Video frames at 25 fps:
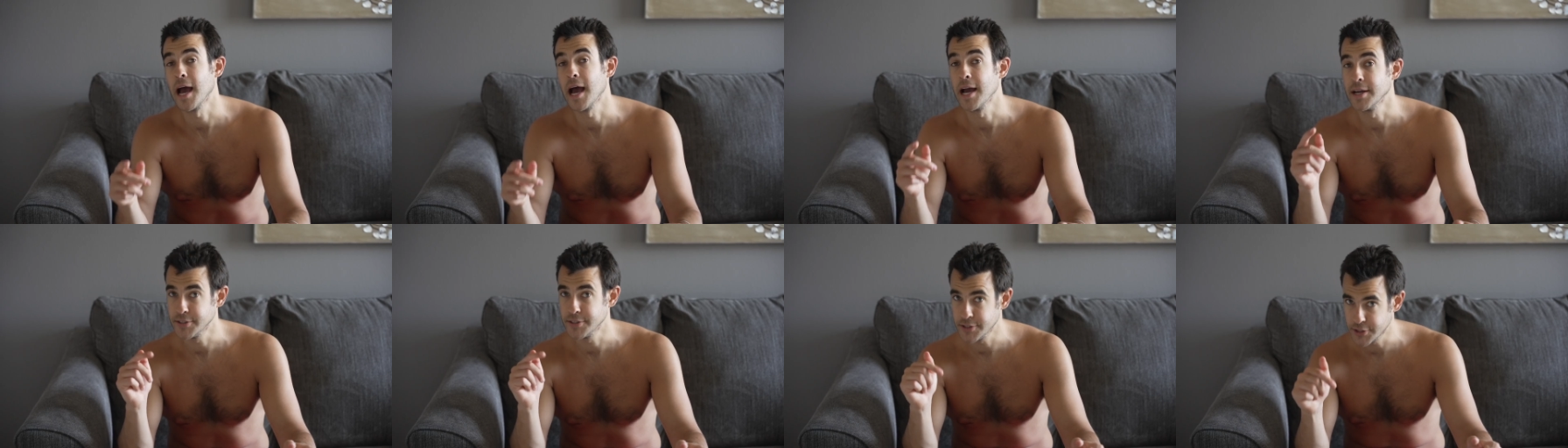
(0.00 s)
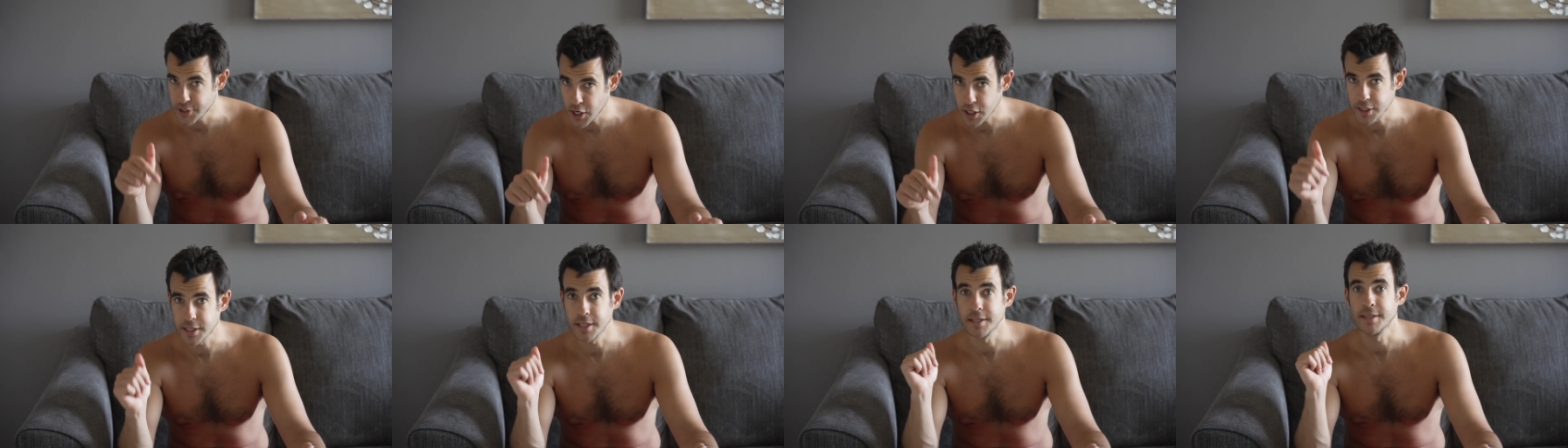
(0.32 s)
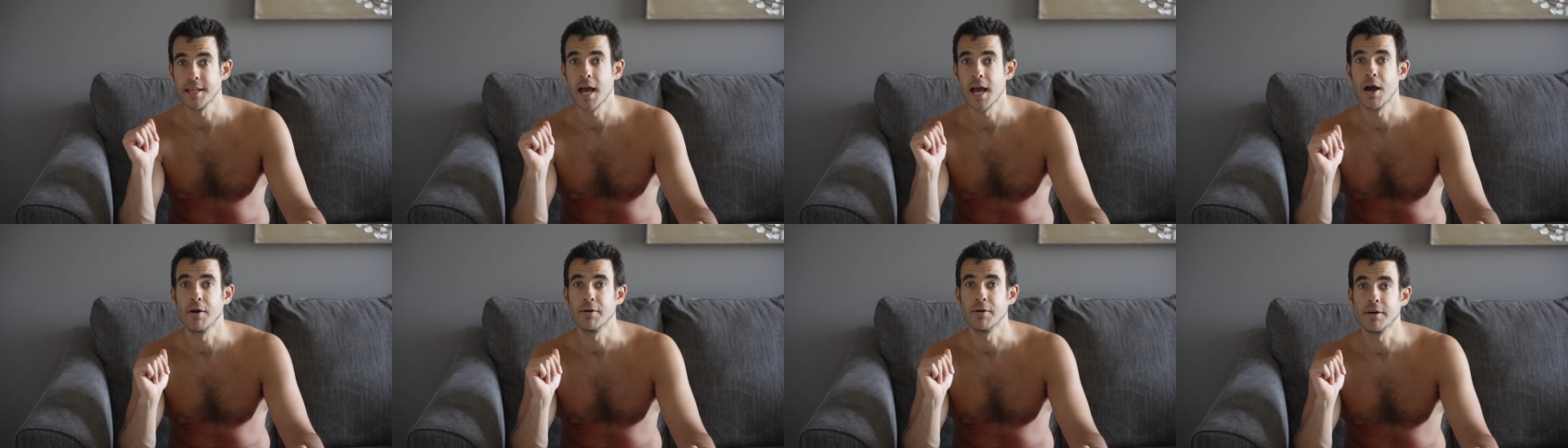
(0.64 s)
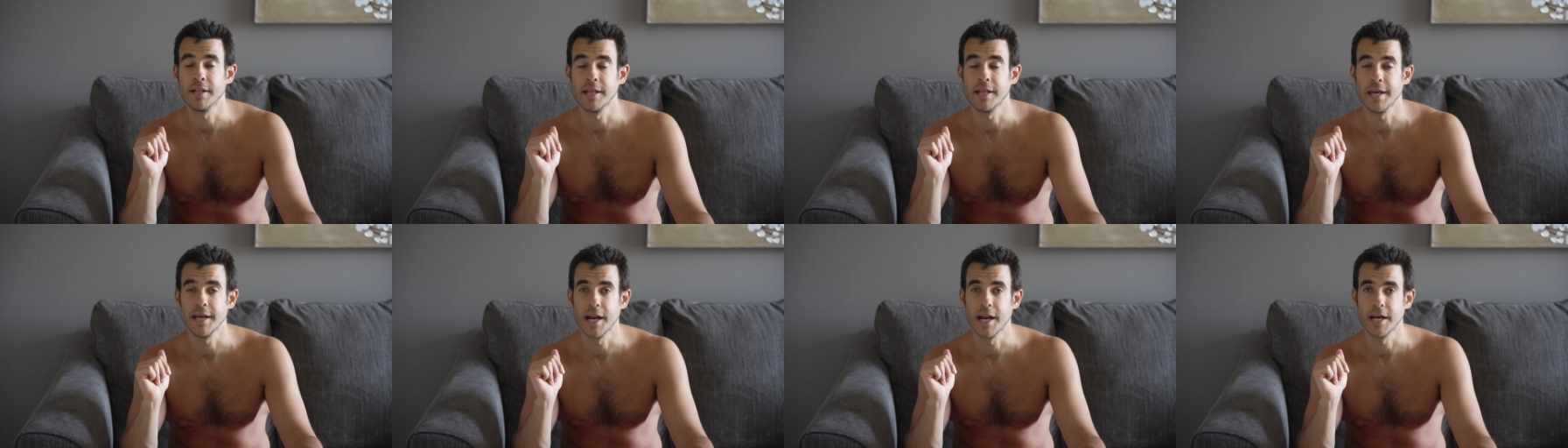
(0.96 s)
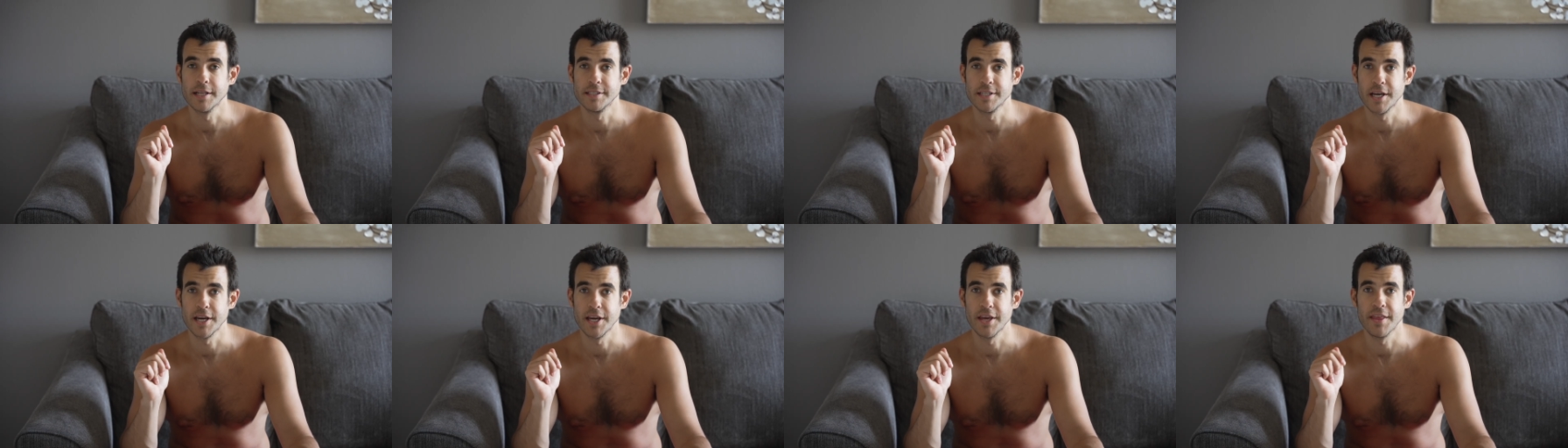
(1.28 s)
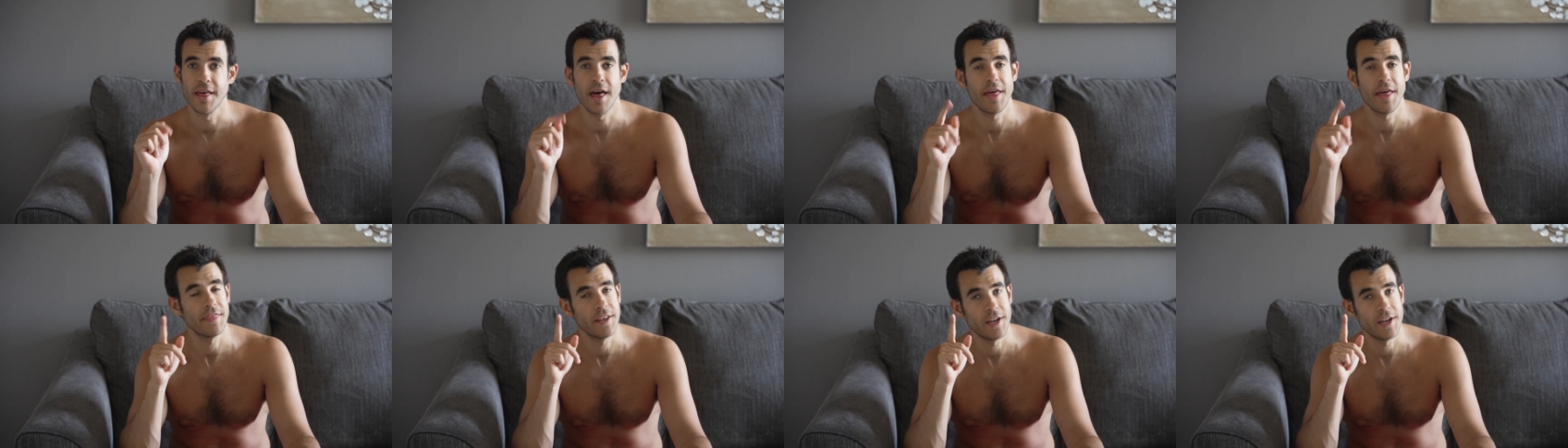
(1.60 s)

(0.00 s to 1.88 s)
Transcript: I sucked it down clean, I tell you that.